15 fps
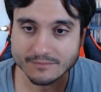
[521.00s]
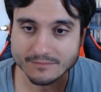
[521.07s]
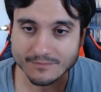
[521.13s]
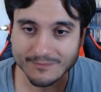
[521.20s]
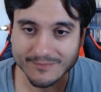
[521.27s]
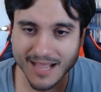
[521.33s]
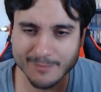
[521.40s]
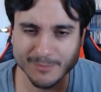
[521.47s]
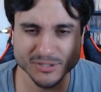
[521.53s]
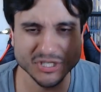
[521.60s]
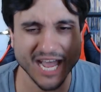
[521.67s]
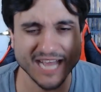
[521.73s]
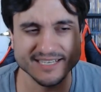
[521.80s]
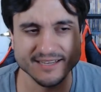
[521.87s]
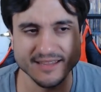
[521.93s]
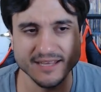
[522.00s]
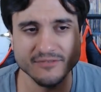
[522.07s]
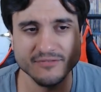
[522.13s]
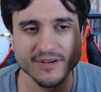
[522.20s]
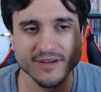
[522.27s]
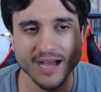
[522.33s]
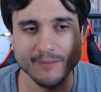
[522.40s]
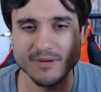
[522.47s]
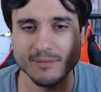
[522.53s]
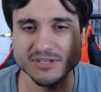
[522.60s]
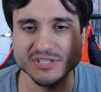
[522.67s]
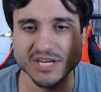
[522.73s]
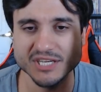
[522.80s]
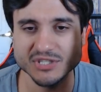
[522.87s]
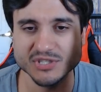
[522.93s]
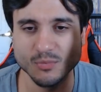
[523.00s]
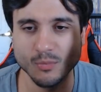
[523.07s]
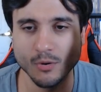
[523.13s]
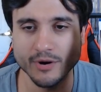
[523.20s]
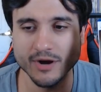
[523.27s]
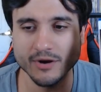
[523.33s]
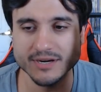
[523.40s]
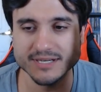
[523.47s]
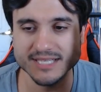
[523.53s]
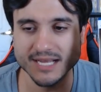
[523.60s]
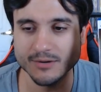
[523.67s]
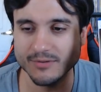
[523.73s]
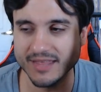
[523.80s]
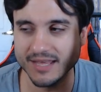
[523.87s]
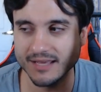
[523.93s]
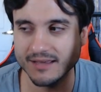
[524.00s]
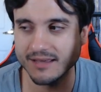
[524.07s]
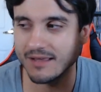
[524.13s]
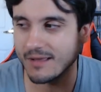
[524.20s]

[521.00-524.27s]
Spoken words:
I'm a jacked thief. I'm thinking about changing to warrior because I don't think